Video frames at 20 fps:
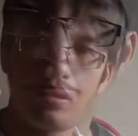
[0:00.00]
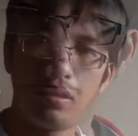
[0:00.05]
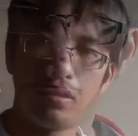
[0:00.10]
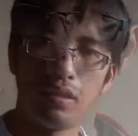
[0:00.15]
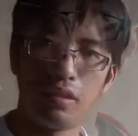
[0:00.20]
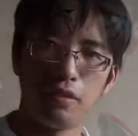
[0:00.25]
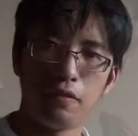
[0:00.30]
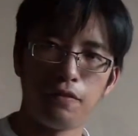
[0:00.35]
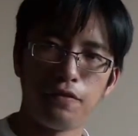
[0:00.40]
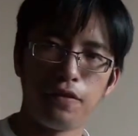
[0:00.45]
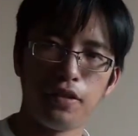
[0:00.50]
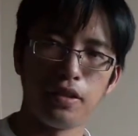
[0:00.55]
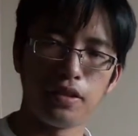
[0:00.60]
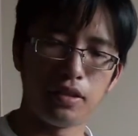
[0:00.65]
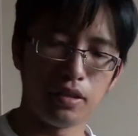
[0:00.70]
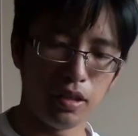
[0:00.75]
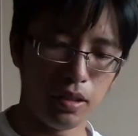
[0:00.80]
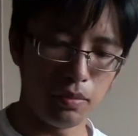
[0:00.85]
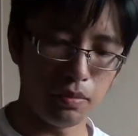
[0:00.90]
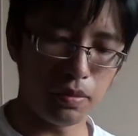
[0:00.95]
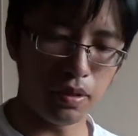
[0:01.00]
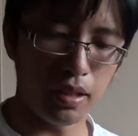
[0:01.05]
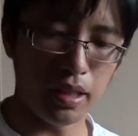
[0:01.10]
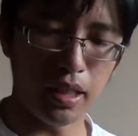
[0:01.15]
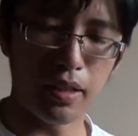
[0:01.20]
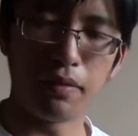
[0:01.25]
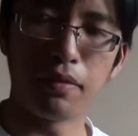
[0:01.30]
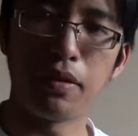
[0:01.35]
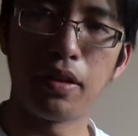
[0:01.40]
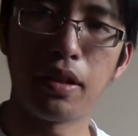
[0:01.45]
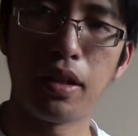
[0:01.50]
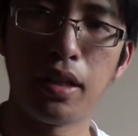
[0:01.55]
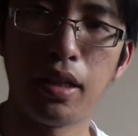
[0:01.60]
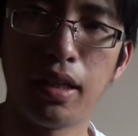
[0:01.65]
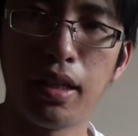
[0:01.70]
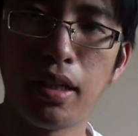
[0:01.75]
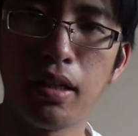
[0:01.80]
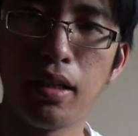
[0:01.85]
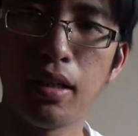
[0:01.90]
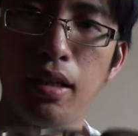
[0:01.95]
Alright, first up we have
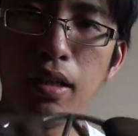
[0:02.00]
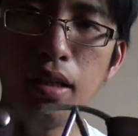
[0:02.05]
the